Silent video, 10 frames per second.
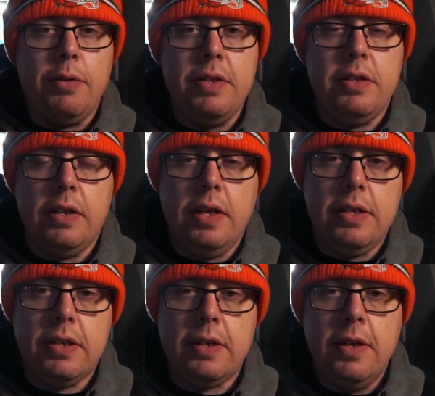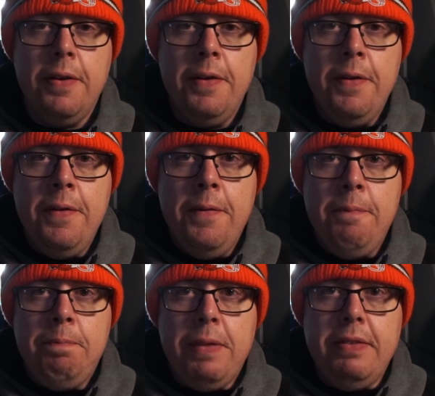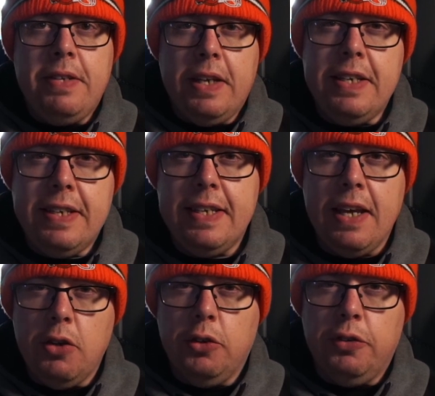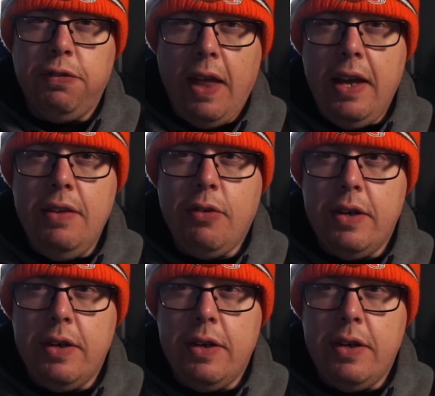into this single flavour,